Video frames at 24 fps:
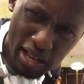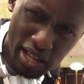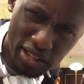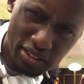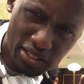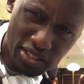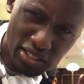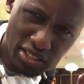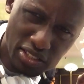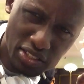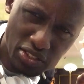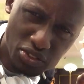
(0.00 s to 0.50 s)

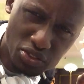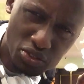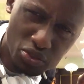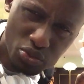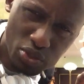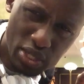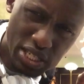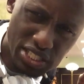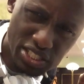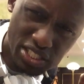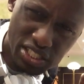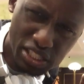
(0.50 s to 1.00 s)
man. This is
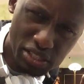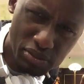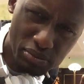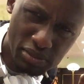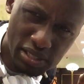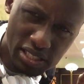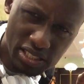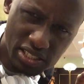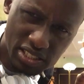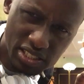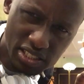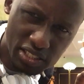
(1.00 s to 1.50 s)
crazy
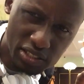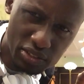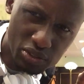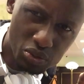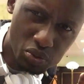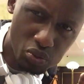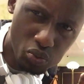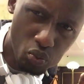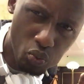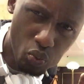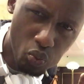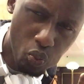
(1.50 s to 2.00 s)
amazing.
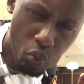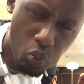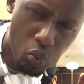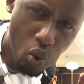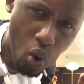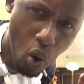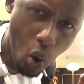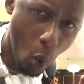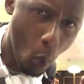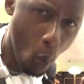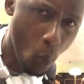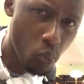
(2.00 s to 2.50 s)

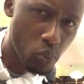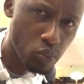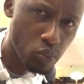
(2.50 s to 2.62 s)
Whoa.